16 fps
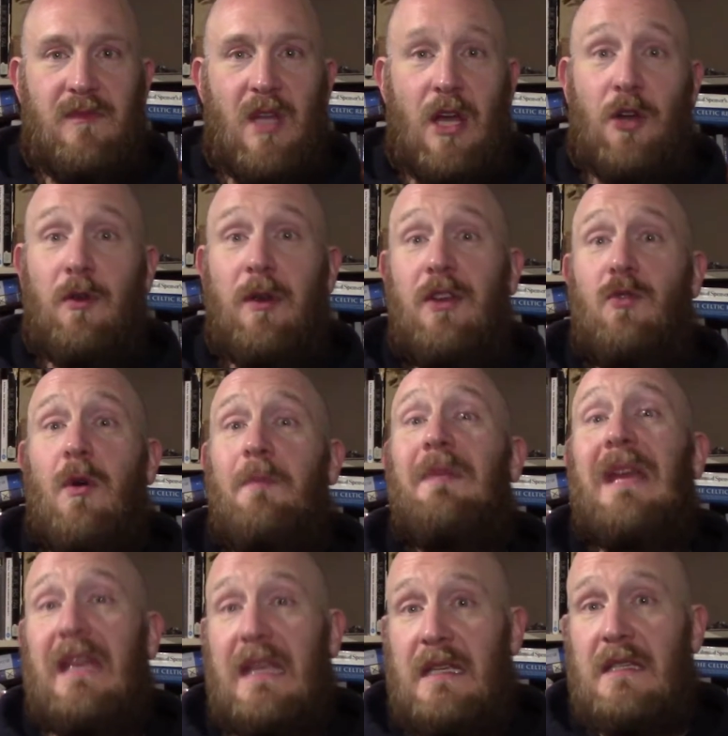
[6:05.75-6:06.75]
agree to a
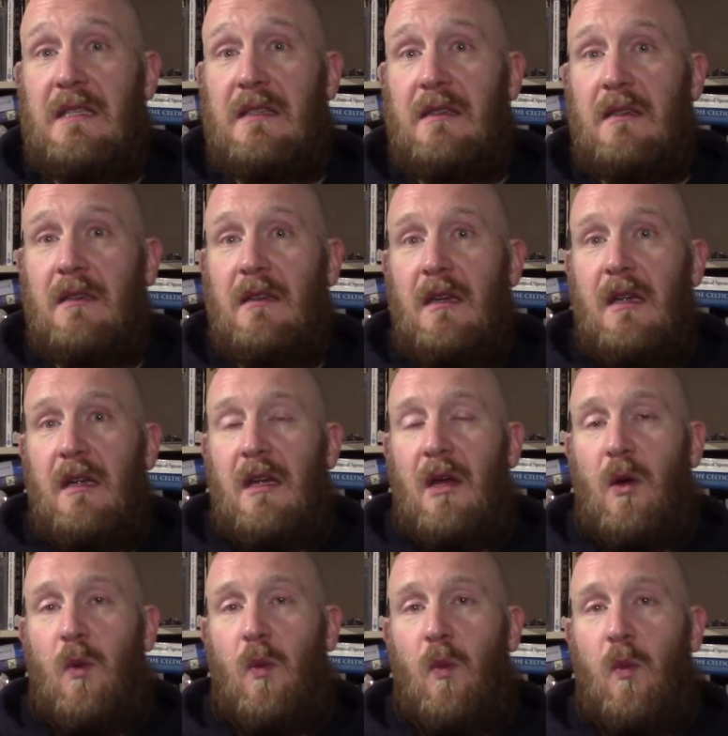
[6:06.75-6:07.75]
peace
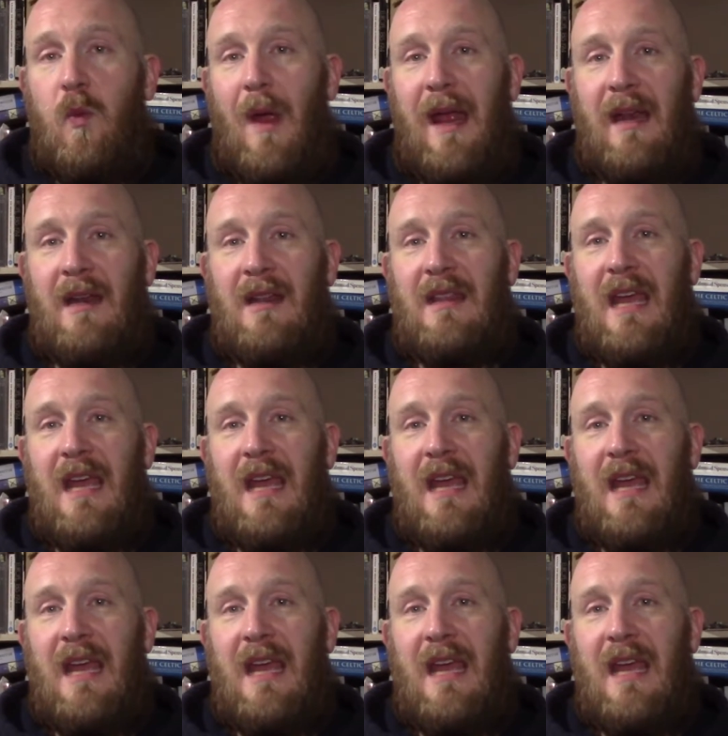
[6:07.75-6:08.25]
when